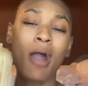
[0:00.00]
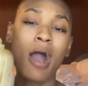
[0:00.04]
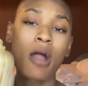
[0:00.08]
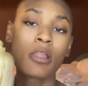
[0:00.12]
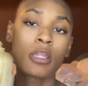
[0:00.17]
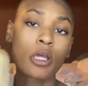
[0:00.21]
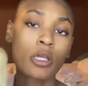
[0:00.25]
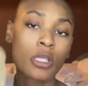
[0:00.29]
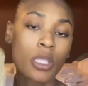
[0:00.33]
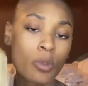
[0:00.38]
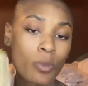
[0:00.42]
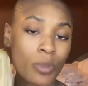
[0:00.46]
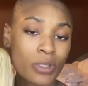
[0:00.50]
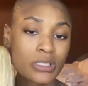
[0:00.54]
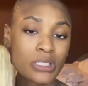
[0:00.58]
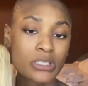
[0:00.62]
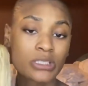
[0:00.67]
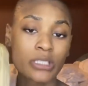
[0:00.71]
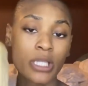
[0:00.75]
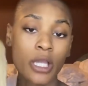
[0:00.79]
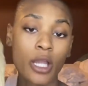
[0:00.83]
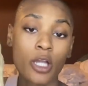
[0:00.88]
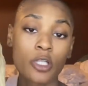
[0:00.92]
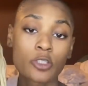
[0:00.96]
I low-key want
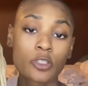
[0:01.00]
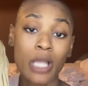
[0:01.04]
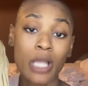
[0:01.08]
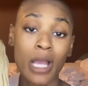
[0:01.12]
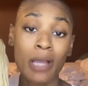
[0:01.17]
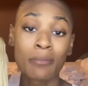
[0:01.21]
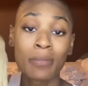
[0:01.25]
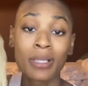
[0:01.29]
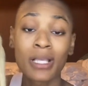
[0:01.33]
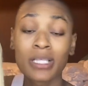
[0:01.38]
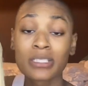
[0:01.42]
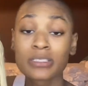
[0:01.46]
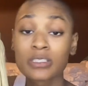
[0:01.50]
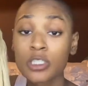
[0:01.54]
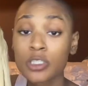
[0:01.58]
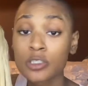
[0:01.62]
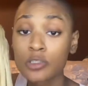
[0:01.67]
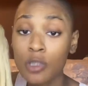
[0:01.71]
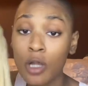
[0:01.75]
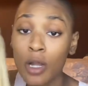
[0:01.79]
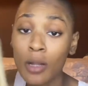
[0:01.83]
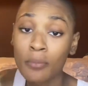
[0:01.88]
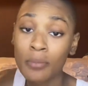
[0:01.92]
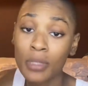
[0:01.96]
these to air because
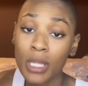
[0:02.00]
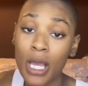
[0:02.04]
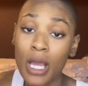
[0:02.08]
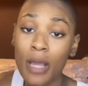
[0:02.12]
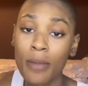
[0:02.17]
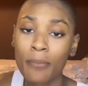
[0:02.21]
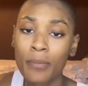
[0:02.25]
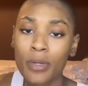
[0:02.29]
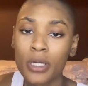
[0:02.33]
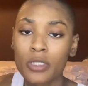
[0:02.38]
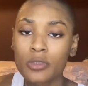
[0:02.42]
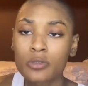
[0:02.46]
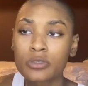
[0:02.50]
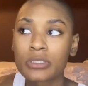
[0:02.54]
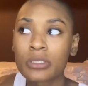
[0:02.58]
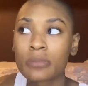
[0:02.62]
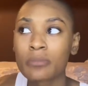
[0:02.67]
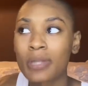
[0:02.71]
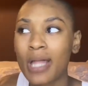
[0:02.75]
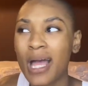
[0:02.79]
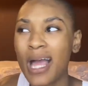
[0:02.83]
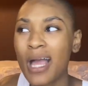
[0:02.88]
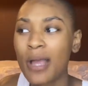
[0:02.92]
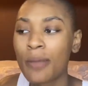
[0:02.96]
these are blonde bundles,
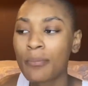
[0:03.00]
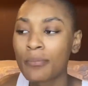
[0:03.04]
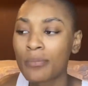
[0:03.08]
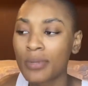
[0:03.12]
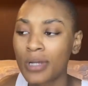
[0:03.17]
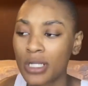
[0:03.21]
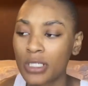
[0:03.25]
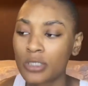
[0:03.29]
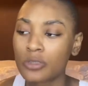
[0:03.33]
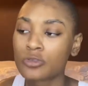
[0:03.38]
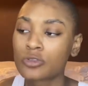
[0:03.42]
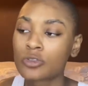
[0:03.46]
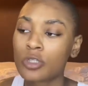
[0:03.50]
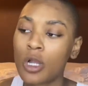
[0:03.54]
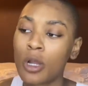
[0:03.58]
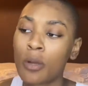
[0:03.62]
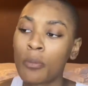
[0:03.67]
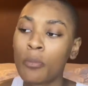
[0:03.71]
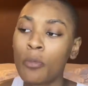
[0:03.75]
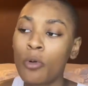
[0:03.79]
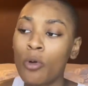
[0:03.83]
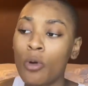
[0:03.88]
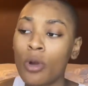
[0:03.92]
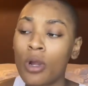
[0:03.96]
and blonde bundles are
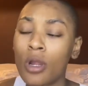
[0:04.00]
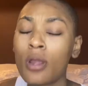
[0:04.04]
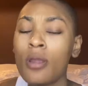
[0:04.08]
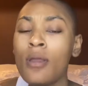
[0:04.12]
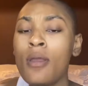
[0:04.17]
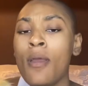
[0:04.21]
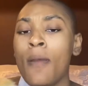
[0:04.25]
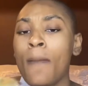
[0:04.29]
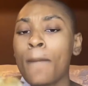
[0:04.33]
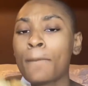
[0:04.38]
more